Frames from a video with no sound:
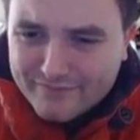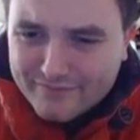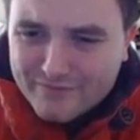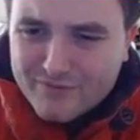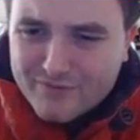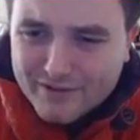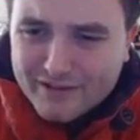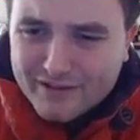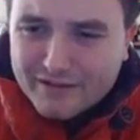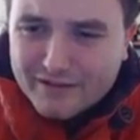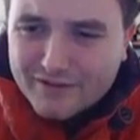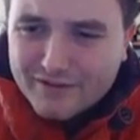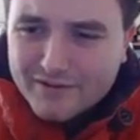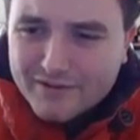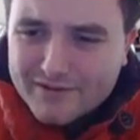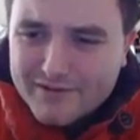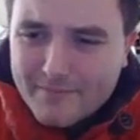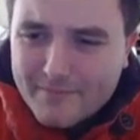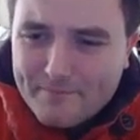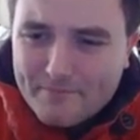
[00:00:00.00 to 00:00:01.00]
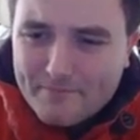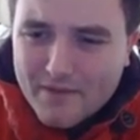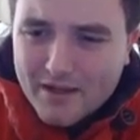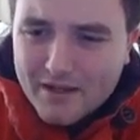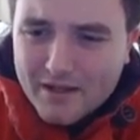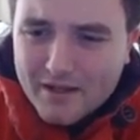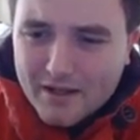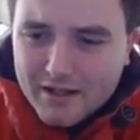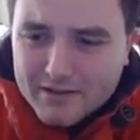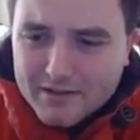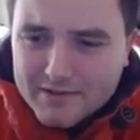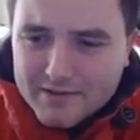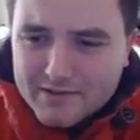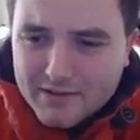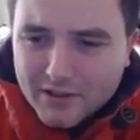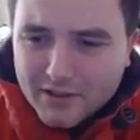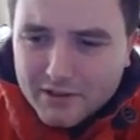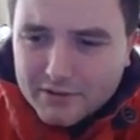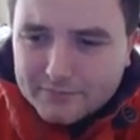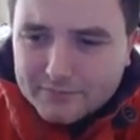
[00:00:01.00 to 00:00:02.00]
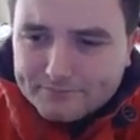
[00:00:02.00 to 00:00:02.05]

thought it looked. So,